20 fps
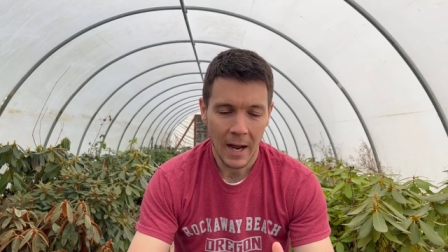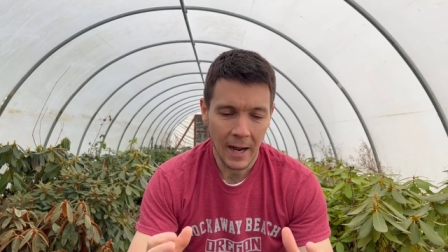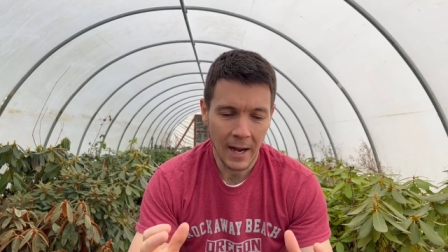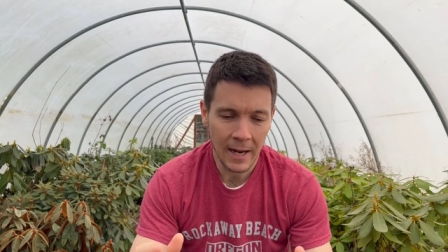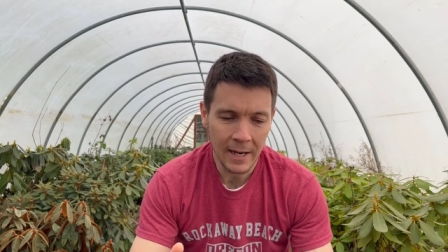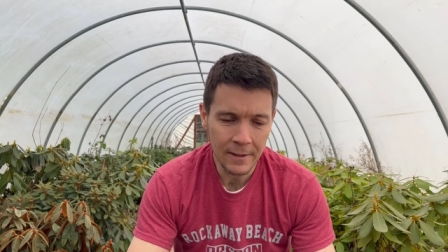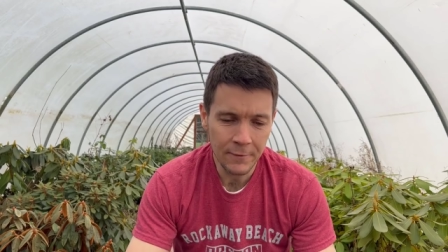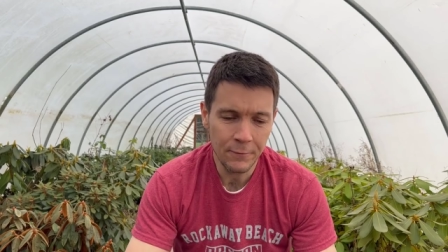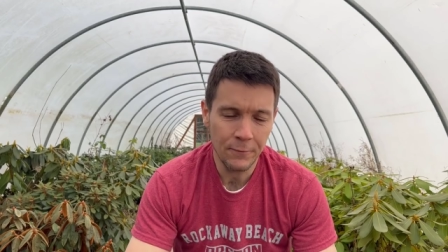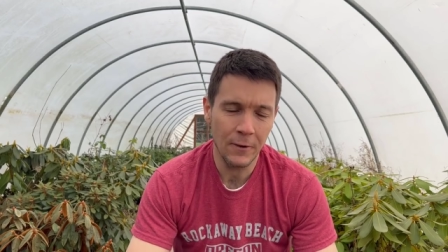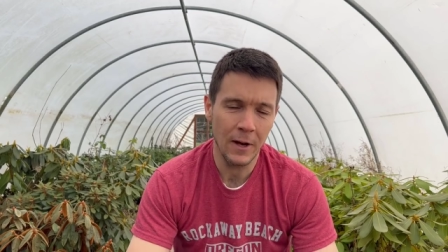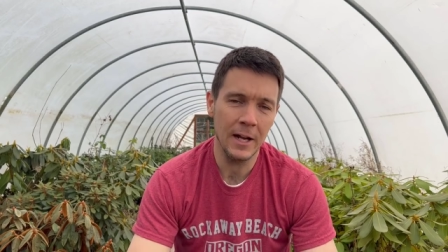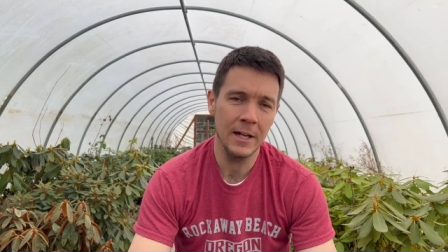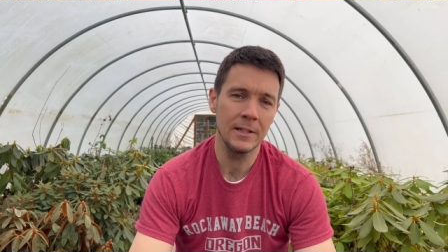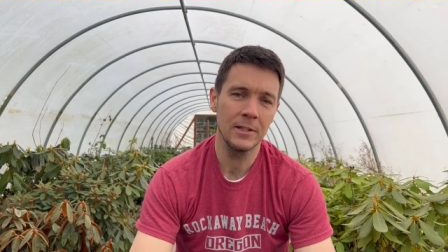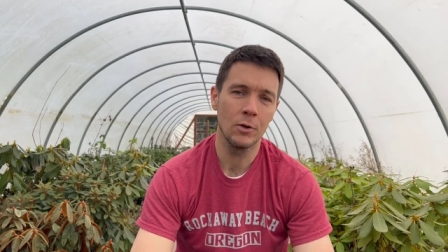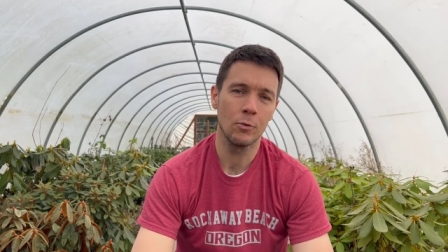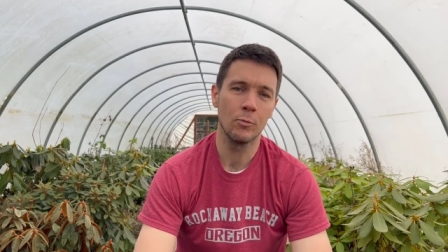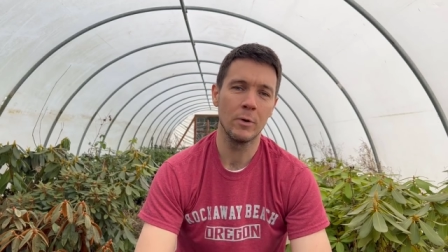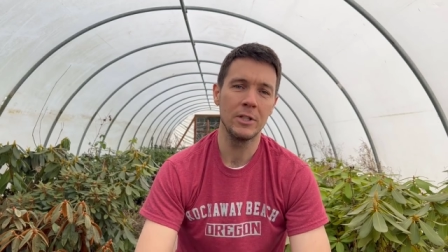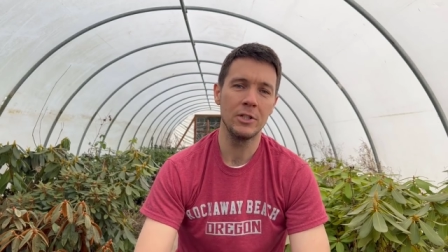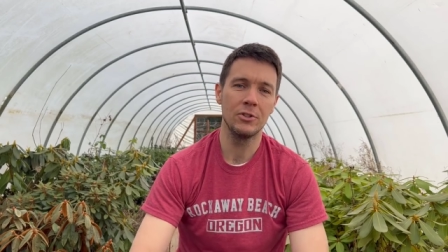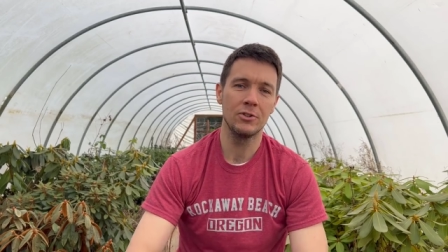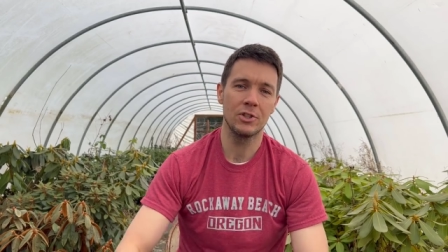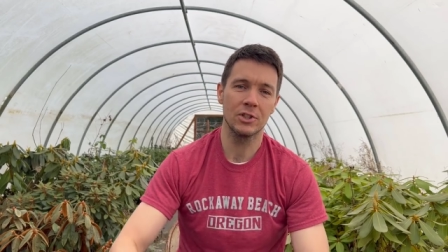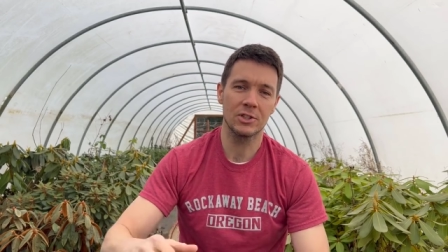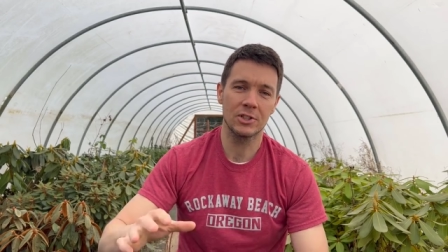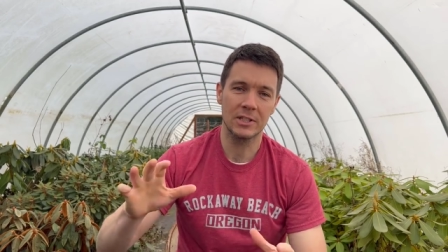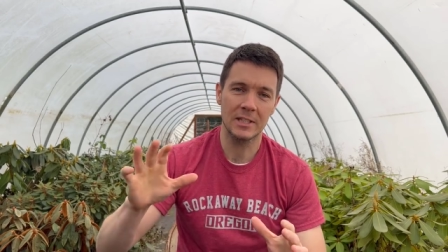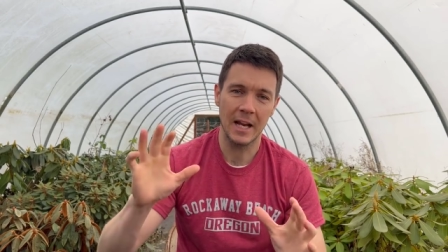I find that when you
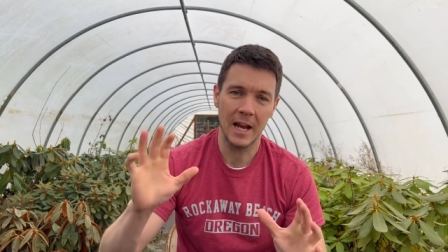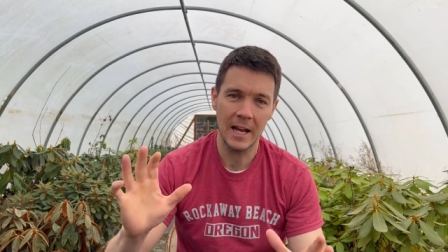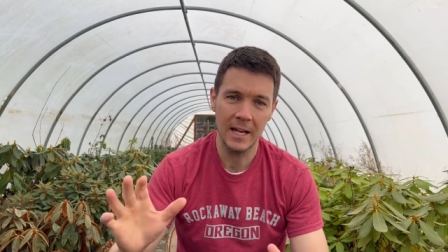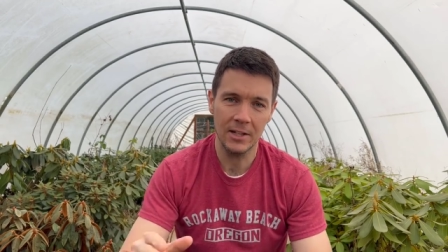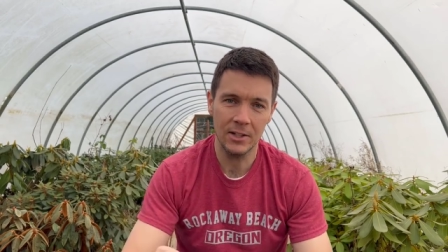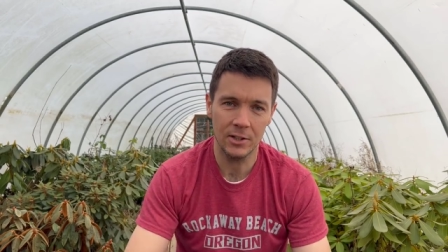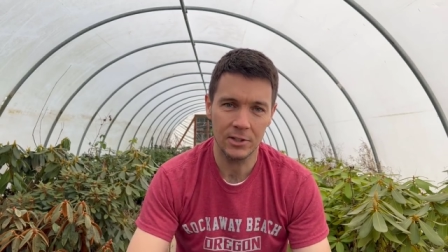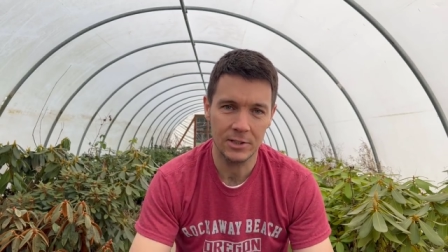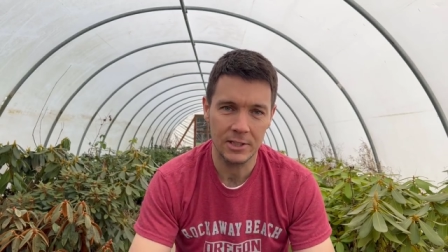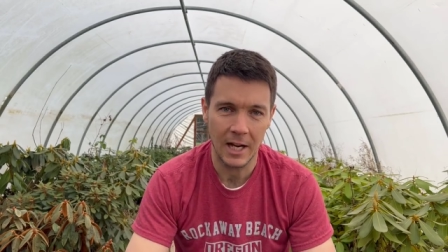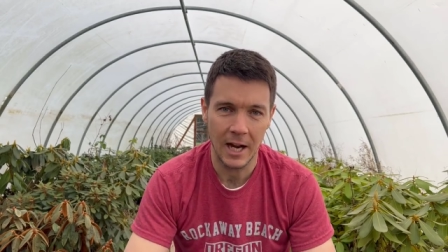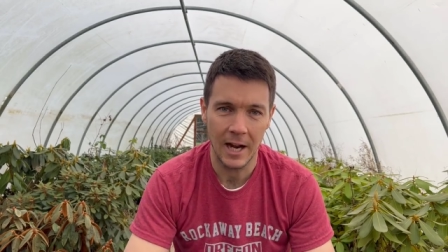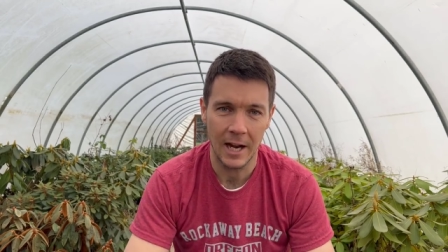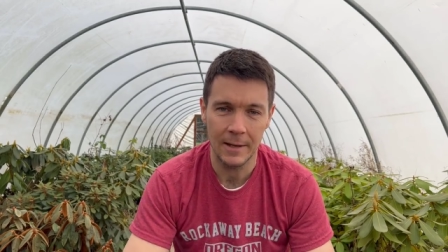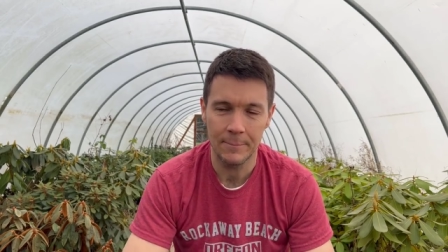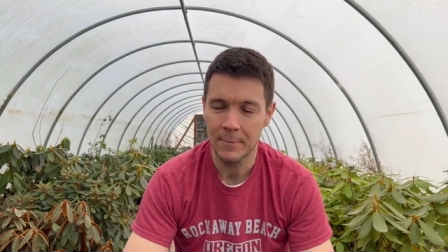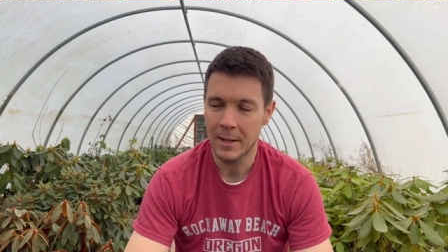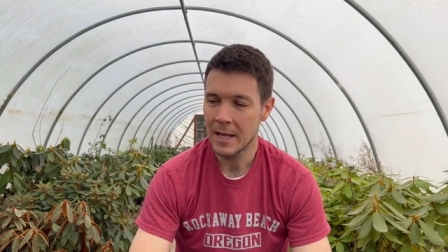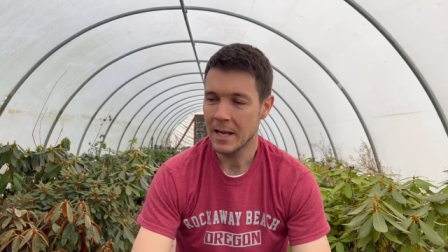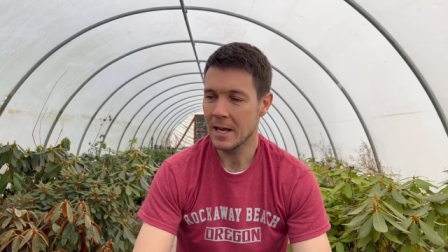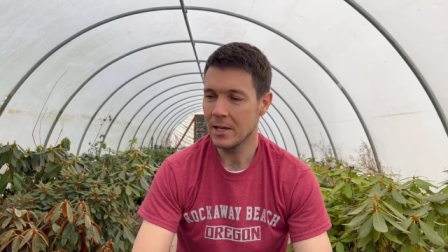just take your time